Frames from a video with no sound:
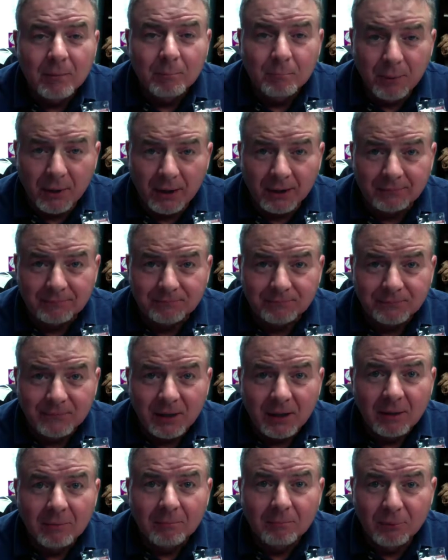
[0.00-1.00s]
But
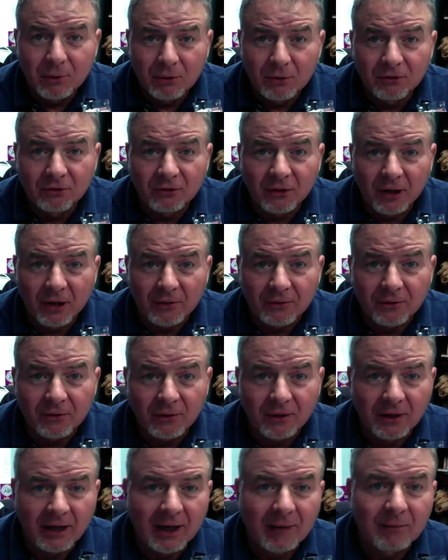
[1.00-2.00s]
Beautizon, they're
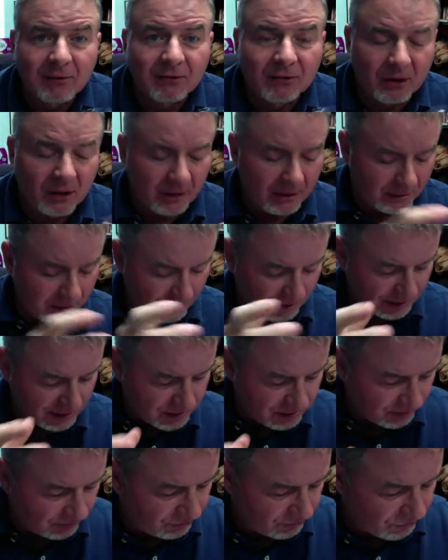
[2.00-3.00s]
on Amazon. They're
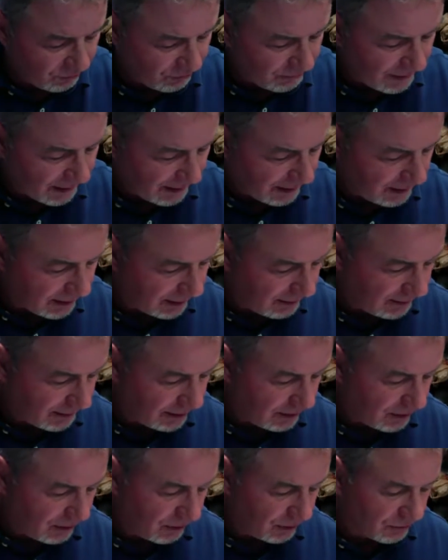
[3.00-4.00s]
actually sold by a
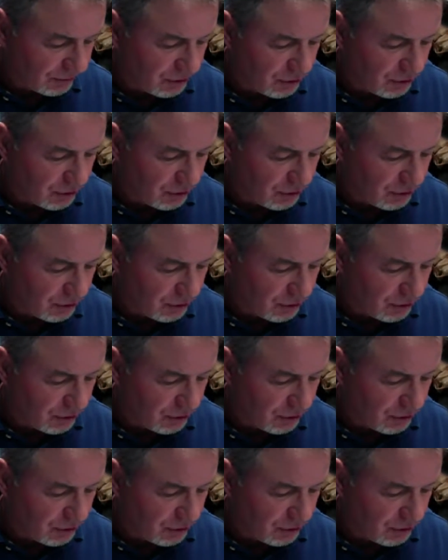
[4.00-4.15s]
company called